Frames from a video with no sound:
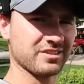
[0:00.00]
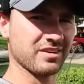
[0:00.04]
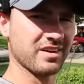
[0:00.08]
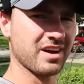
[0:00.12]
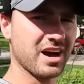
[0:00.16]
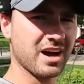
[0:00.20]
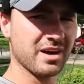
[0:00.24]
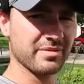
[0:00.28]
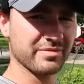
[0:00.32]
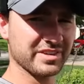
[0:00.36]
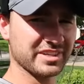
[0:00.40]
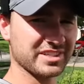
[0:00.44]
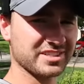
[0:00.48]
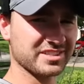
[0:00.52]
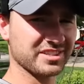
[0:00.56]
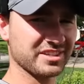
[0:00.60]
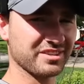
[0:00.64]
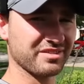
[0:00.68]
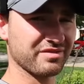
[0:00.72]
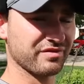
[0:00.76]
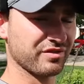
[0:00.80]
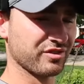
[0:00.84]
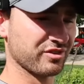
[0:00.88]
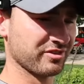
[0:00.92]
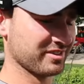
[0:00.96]
So obviously
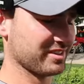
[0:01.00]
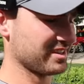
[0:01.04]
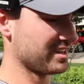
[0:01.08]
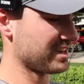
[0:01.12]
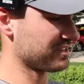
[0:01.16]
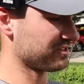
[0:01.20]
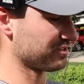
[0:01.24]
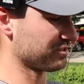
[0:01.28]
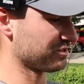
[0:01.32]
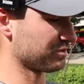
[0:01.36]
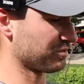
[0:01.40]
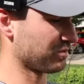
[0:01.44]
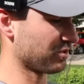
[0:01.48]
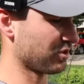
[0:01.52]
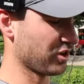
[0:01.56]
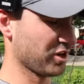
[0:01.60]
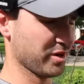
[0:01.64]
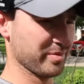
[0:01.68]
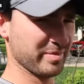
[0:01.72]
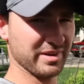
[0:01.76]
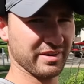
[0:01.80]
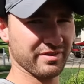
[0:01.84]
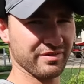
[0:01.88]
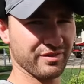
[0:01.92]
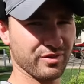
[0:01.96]
fertilizers work,
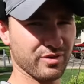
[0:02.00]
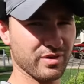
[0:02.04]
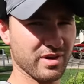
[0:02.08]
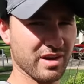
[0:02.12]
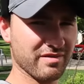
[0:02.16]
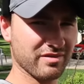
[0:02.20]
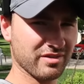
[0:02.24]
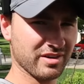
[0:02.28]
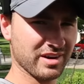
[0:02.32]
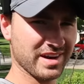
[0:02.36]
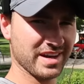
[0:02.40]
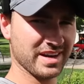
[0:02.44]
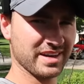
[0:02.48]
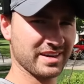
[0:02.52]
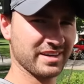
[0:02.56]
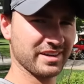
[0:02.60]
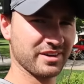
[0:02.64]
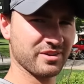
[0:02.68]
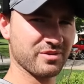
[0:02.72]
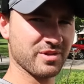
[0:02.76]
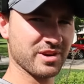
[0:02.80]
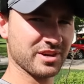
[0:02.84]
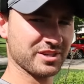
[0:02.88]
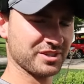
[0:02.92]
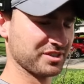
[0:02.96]
but if you ever had any
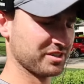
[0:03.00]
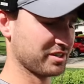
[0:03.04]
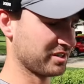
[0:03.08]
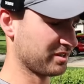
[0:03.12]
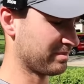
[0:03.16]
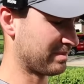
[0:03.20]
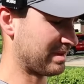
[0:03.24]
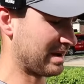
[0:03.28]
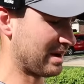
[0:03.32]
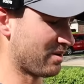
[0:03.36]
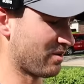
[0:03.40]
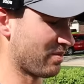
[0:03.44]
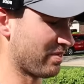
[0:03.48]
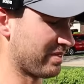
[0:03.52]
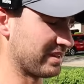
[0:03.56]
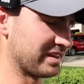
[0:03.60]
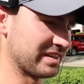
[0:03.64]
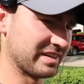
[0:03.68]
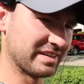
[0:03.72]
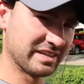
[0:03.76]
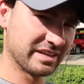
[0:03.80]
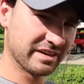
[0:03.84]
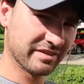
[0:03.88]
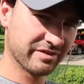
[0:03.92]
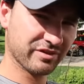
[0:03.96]
question about the
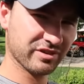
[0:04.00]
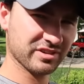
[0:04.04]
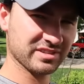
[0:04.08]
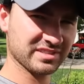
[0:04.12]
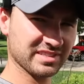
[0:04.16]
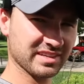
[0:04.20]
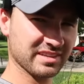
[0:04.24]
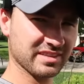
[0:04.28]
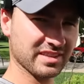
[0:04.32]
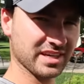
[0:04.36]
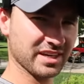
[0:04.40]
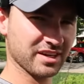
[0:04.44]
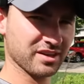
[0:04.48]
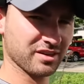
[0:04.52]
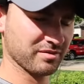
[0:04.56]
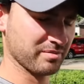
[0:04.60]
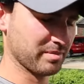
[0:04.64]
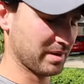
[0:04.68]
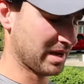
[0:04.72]
difference that they could